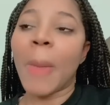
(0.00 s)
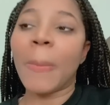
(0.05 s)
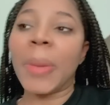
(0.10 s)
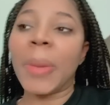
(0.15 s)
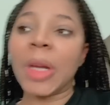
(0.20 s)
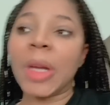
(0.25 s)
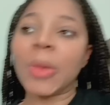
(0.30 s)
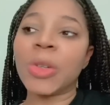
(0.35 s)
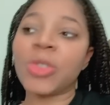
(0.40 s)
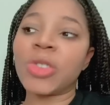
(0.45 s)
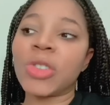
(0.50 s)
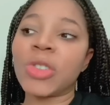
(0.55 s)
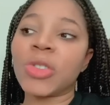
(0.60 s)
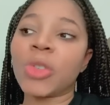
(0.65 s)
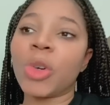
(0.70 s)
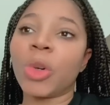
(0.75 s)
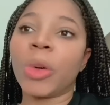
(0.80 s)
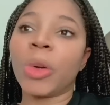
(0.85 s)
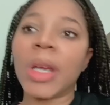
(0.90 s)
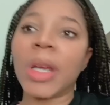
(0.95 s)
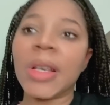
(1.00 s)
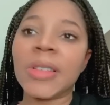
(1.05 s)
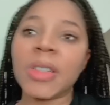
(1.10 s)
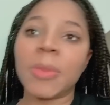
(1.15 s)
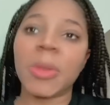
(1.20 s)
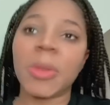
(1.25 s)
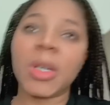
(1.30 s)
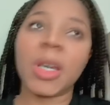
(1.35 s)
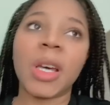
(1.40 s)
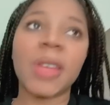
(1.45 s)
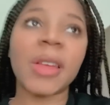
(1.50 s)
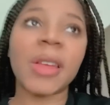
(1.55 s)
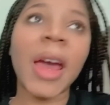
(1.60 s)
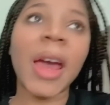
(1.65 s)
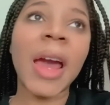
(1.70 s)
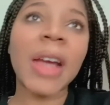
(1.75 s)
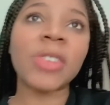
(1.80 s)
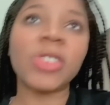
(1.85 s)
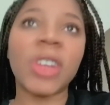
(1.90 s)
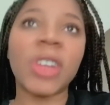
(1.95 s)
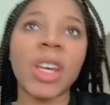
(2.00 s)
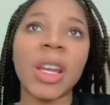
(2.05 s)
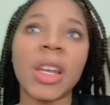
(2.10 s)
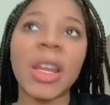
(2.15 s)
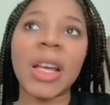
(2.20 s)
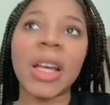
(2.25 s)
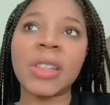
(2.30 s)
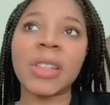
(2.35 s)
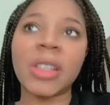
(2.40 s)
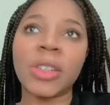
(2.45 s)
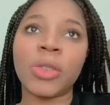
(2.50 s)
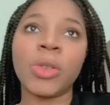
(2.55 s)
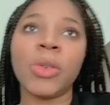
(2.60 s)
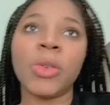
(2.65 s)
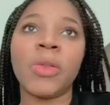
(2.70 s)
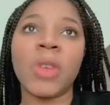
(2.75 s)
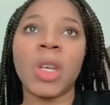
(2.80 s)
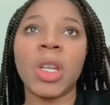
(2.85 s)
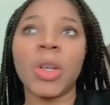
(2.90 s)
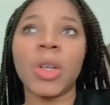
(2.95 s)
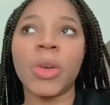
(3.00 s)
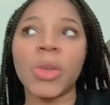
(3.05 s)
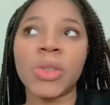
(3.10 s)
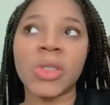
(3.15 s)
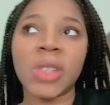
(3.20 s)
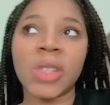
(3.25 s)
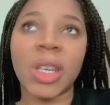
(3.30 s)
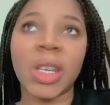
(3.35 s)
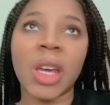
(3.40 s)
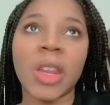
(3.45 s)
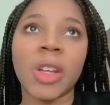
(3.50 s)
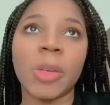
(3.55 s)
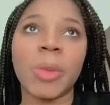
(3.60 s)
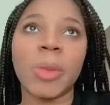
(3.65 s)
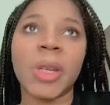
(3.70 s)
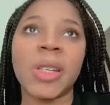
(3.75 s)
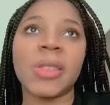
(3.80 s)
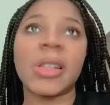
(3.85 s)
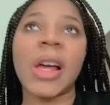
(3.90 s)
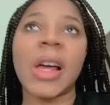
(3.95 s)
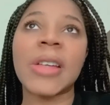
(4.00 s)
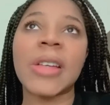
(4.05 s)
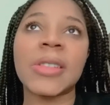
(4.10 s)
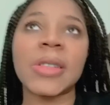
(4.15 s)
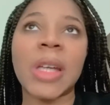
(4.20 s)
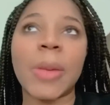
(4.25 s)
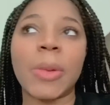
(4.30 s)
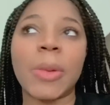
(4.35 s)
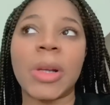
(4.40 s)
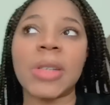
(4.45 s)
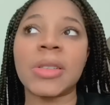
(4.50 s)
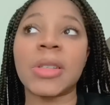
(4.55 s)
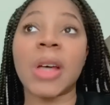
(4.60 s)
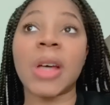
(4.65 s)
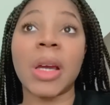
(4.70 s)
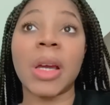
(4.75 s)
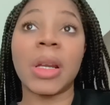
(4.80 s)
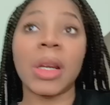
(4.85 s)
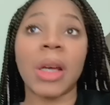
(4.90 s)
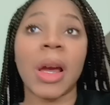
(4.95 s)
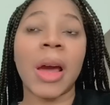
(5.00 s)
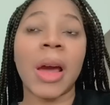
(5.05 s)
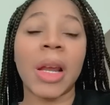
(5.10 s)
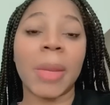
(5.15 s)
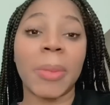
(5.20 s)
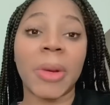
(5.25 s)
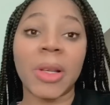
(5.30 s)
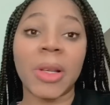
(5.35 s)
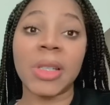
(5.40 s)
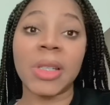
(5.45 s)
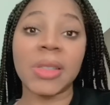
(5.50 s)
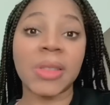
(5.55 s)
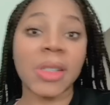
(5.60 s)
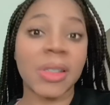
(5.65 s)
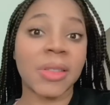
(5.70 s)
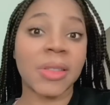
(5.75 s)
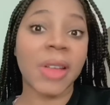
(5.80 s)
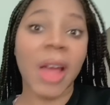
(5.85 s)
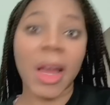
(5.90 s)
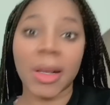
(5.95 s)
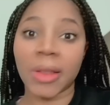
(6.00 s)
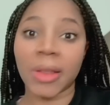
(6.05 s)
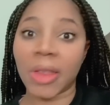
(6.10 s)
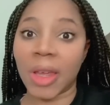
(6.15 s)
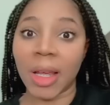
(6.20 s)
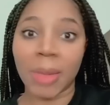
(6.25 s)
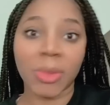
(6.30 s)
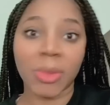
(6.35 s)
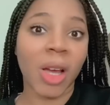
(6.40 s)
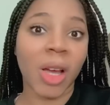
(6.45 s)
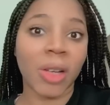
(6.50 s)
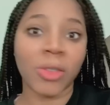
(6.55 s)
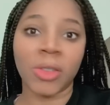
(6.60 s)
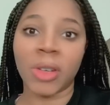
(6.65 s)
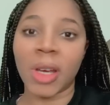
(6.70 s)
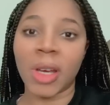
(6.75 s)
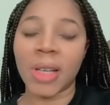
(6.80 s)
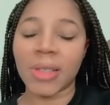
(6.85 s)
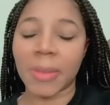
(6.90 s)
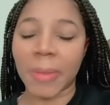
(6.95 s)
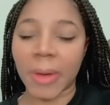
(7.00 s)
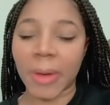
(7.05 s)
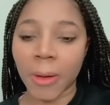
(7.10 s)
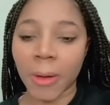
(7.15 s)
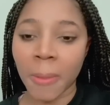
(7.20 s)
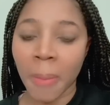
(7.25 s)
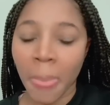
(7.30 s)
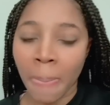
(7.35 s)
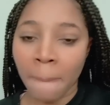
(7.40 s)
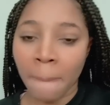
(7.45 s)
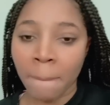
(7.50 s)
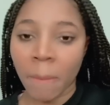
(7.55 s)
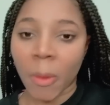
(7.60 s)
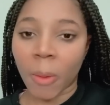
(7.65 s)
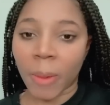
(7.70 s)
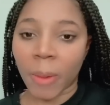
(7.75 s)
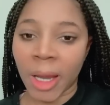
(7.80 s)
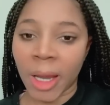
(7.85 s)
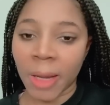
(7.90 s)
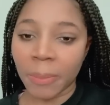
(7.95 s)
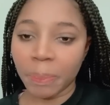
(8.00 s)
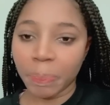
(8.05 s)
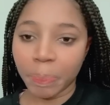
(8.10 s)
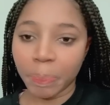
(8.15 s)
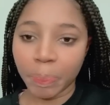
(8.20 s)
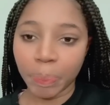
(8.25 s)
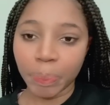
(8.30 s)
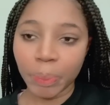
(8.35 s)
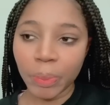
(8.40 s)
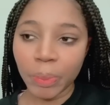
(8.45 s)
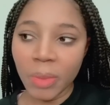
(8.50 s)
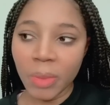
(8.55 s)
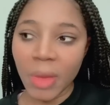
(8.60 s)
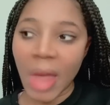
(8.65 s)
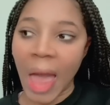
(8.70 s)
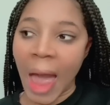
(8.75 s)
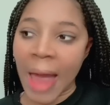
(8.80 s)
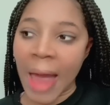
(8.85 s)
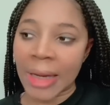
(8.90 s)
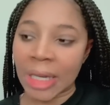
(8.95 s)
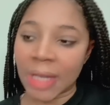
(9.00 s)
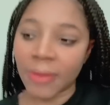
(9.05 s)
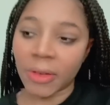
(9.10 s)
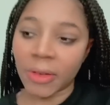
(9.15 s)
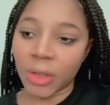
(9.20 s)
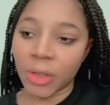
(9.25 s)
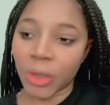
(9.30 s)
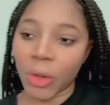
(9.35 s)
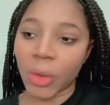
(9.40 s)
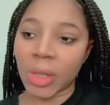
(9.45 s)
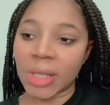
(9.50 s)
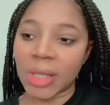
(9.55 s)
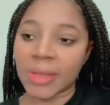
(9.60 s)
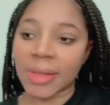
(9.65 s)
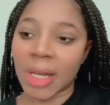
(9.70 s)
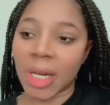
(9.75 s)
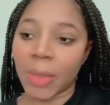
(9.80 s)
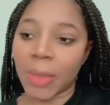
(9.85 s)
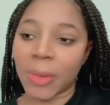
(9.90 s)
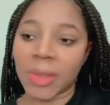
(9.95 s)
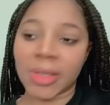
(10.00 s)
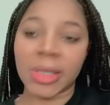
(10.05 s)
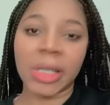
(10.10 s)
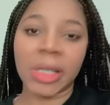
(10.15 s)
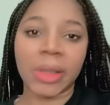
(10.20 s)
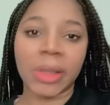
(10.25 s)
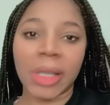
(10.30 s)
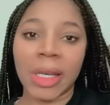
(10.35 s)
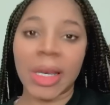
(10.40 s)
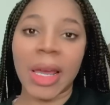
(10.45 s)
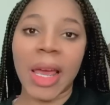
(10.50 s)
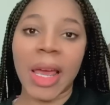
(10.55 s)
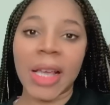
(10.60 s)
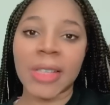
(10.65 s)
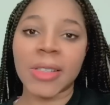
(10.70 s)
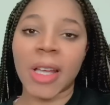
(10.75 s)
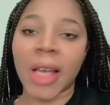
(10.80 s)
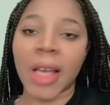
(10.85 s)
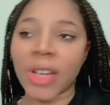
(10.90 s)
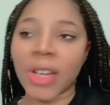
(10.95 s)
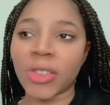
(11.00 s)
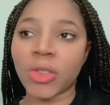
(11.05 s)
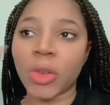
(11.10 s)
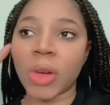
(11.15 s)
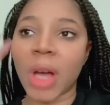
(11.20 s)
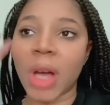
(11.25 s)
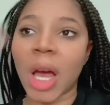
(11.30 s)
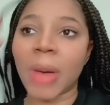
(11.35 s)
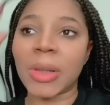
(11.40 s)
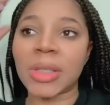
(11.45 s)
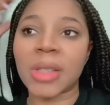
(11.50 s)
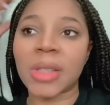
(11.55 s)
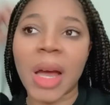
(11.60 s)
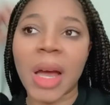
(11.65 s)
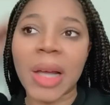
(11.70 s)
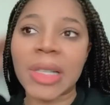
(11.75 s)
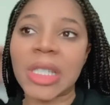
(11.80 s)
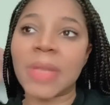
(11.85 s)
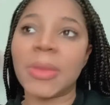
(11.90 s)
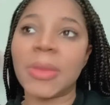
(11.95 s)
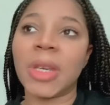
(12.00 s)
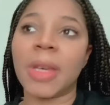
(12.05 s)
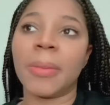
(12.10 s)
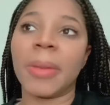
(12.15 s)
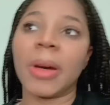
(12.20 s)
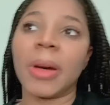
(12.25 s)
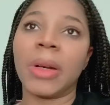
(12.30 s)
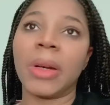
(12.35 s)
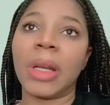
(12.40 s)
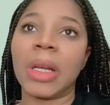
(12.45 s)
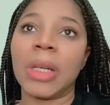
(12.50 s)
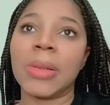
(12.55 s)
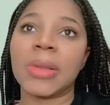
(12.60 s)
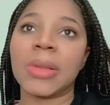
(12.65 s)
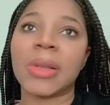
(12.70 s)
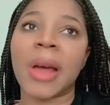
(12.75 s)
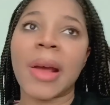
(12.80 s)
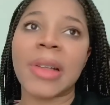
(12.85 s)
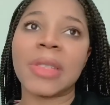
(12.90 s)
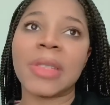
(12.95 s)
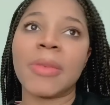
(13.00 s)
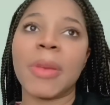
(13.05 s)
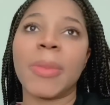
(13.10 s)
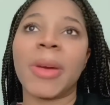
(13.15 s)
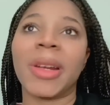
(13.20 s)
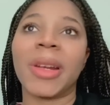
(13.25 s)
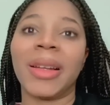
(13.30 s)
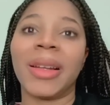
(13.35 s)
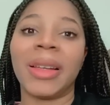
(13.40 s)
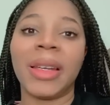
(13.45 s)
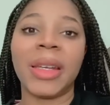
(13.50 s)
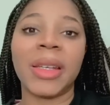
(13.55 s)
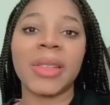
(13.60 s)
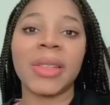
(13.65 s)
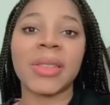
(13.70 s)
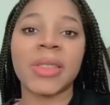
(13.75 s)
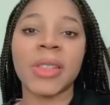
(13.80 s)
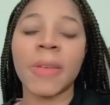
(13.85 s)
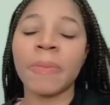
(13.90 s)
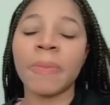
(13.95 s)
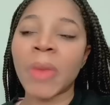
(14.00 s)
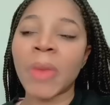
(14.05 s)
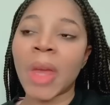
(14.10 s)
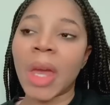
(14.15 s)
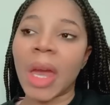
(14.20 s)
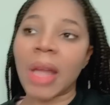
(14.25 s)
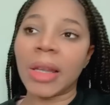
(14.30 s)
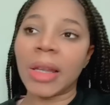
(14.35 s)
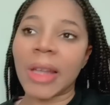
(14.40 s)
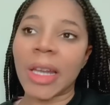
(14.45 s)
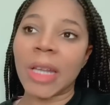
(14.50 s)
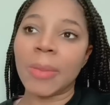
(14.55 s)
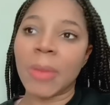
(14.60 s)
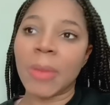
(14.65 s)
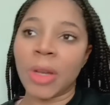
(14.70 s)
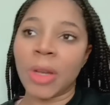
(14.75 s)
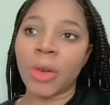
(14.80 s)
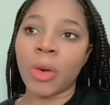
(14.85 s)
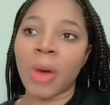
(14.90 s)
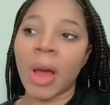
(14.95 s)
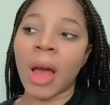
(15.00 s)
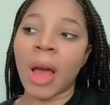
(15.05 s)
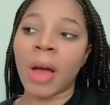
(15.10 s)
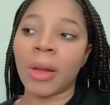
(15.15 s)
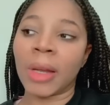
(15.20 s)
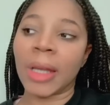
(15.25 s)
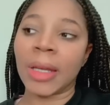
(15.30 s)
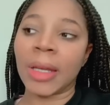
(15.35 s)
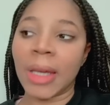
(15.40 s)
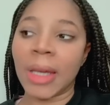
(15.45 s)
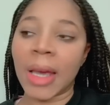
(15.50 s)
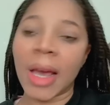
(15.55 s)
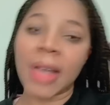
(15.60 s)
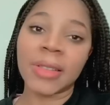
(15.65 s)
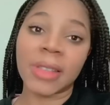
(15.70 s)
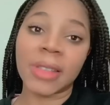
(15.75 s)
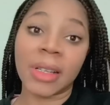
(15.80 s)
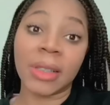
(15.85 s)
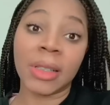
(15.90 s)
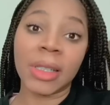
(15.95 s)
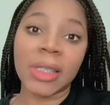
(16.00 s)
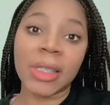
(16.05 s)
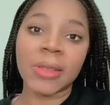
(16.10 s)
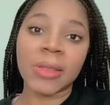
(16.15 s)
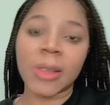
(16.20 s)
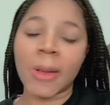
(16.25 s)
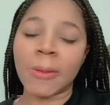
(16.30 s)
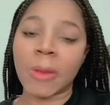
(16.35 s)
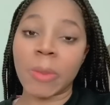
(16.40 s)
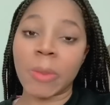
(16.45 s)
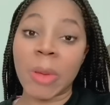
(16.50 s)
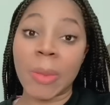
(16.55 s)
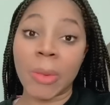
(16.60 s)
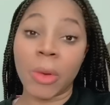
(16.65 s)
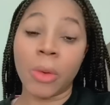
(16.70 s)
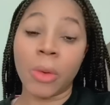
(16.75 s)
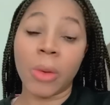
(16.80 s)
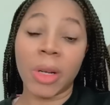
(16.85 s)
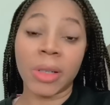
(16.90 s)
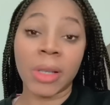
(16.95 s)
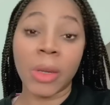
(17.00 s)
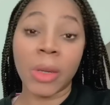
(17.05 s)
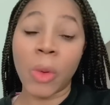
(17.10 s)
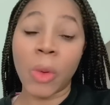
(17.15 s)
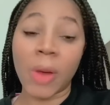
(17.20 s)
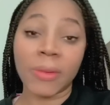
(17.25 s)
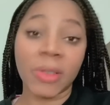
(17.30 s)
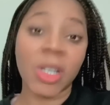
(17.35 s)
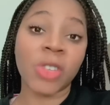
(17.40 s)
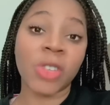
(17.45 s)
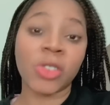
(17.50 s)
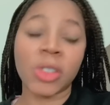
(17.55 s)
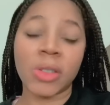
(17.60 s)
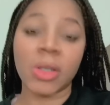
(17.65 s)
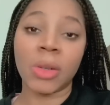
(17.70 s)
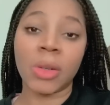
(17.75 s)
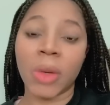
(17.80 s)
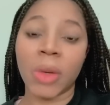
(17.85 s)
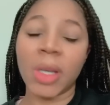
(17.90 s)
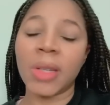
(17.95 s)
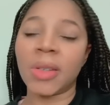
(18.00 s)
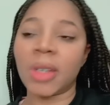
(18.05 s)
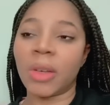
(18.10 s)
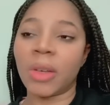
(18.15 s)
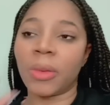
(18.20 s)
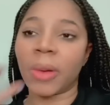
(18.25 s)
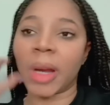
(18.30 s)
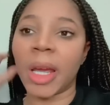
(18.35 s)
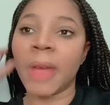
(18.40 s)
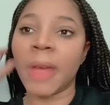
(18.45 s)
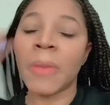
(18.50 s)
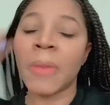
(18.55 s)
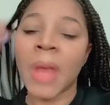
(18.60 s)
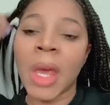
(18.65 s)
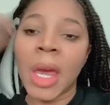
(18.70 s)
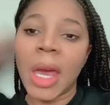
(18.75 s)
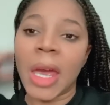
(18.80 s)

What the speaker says: But it was just so crazy because I actually connected the two videos together, because last night when I was talking to God about this exact thing I'm talking to you guys about, right, I'd even noticed that it was literally gang stalk. I just know God was talking to me about it, and he was talking to me about a list and letting me know how like he has a list of the people who have touched his anointed, right?